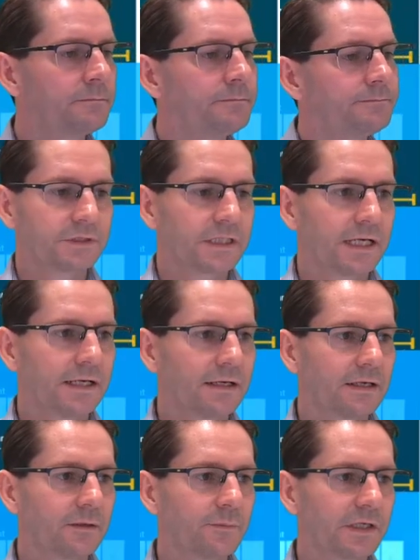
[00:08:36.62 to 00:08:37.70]

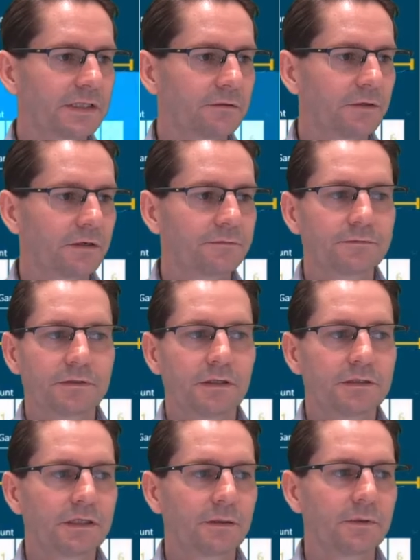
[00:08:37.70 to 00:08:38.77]
Basically we have the
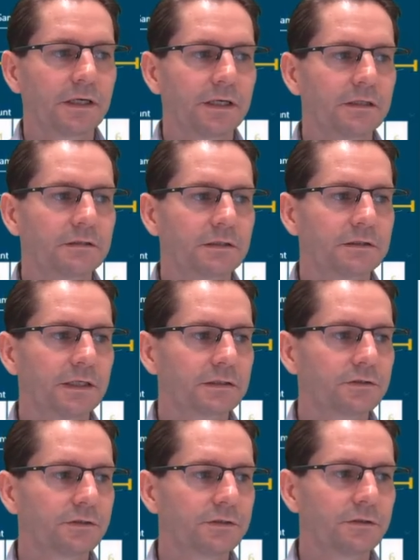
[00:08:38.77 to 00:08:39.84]
Tabular Editor, DAX
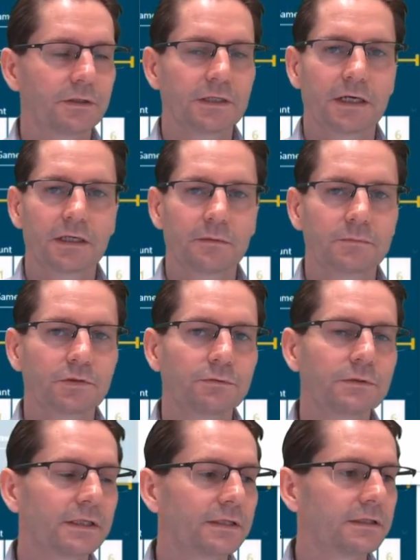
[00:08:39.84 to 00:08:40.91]
Studio and ALM
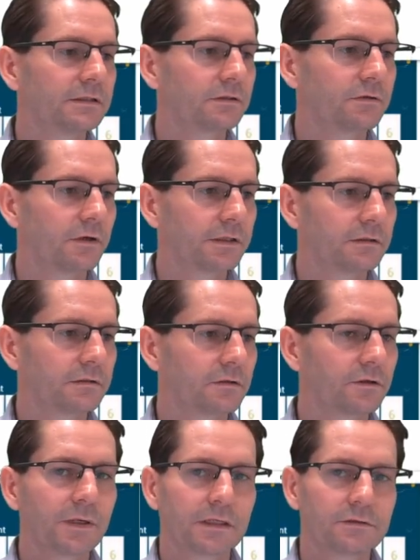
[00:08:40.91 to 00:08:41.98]
Toolkit. These are great
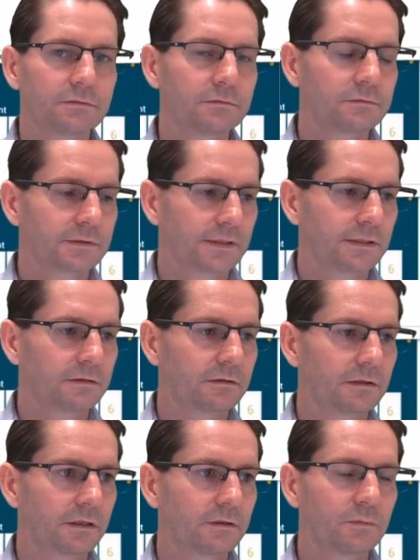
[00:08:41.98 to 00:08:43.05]
third-party tools that
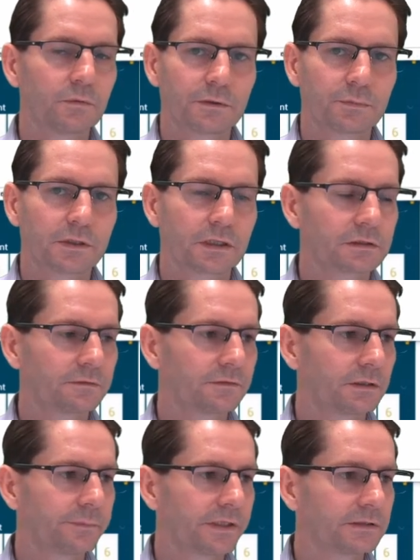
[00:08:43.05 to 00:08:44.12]
help with the
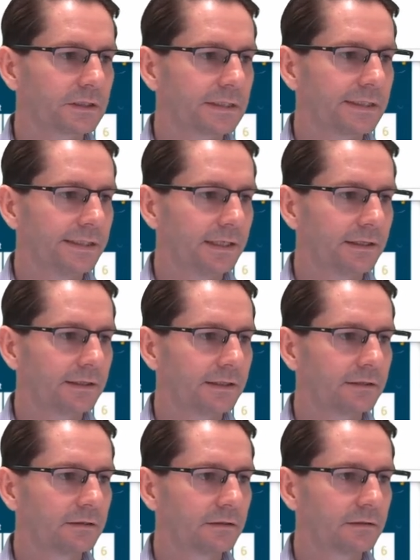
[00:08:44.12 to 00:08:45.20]
productivity basically,
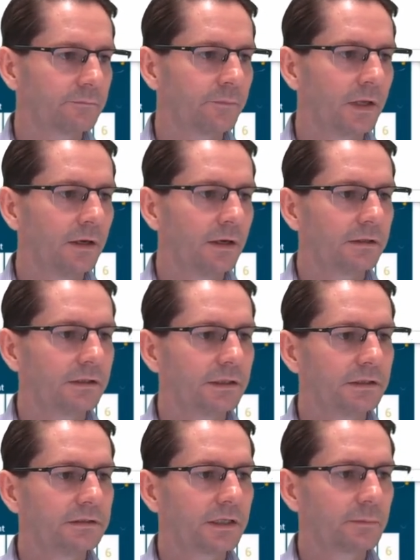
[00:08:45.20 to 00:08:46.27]
and
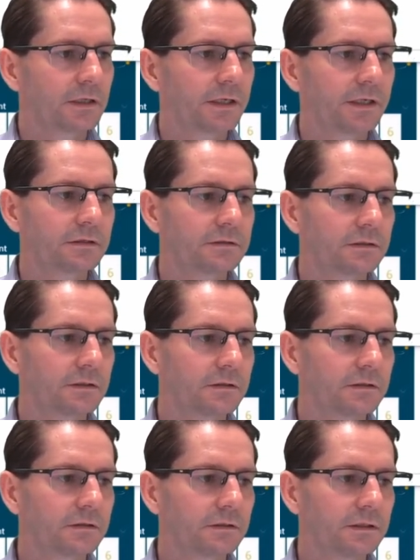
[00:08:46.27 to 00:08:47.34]
the Tabular
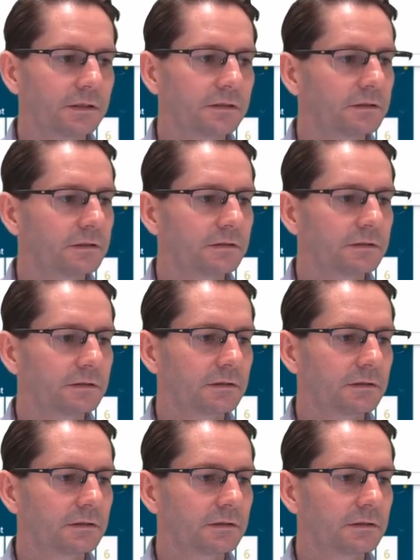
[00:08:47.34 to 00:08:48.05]
Editor is